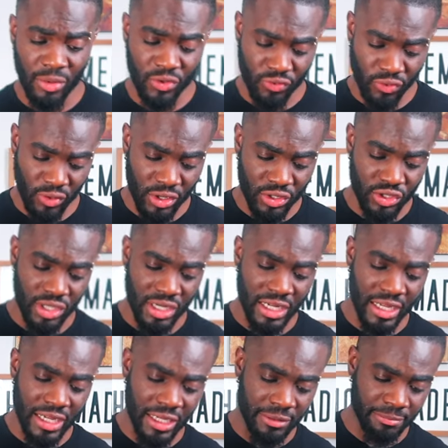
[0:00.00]
much for watching
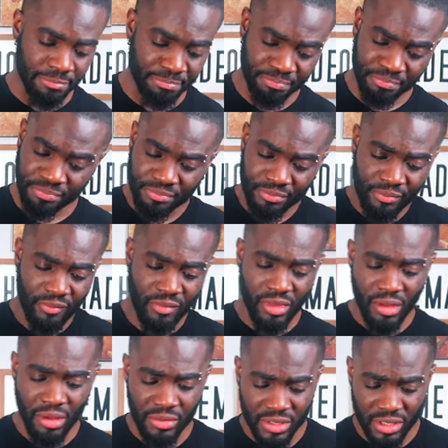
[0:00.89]
again
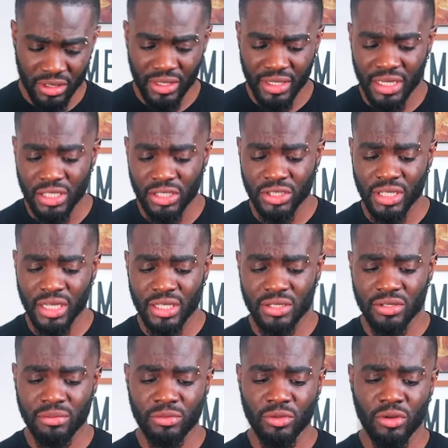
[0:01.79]
so go enjoy
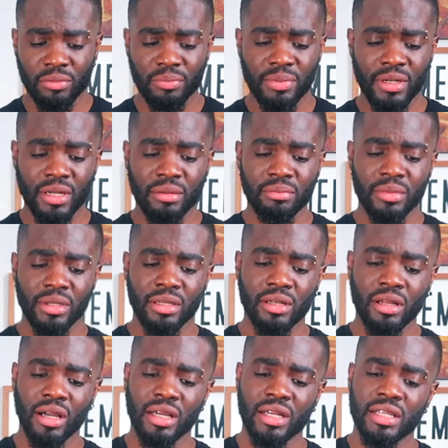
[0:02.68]
some dumpling and
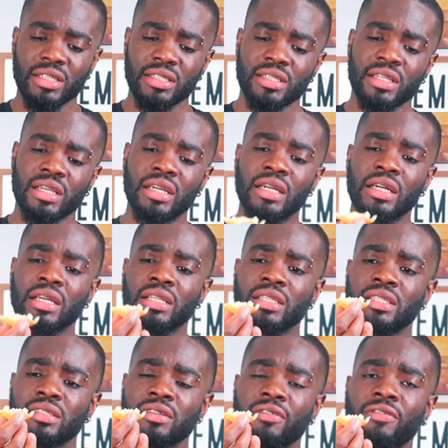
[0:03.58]
being honest
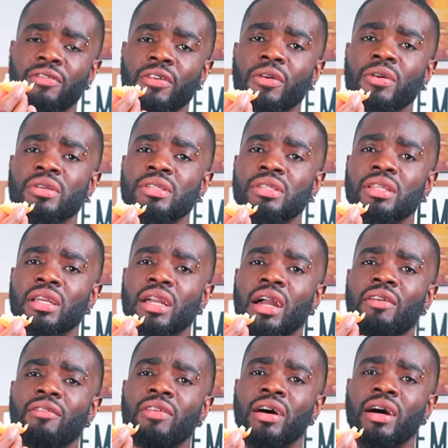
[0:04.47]
this is the first thing
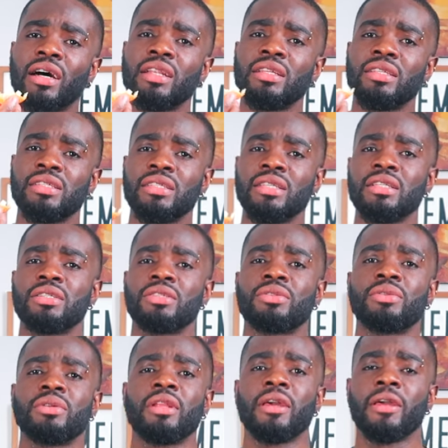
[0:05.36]
i've had
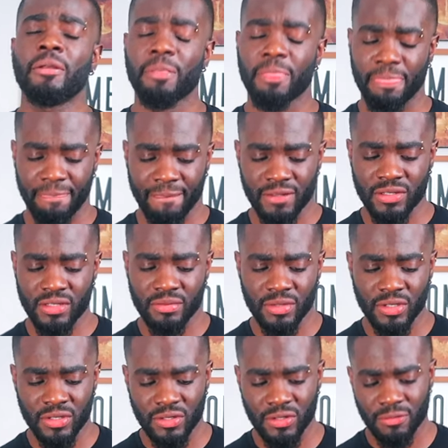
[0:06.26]
since today you see
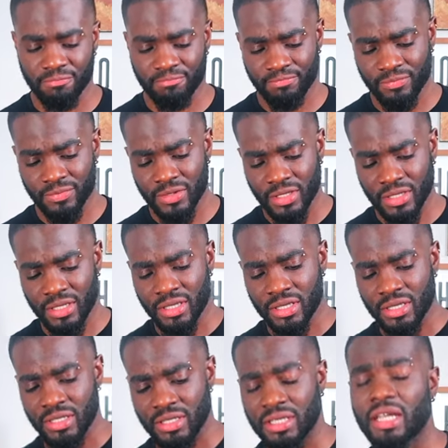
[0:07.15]
me so
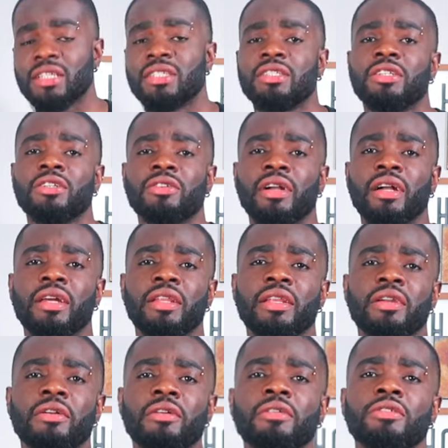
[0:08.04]
that's it right
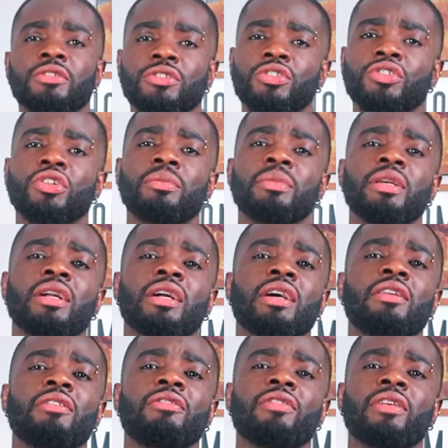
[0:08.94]
there
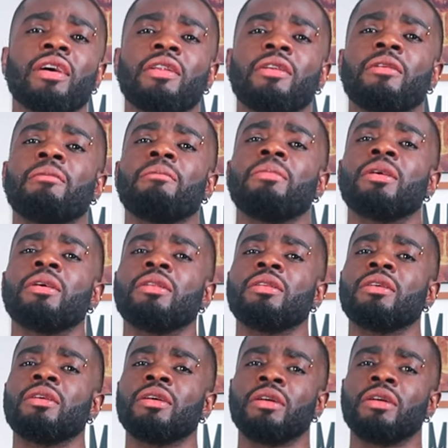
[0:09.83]
jamaican fried dumpling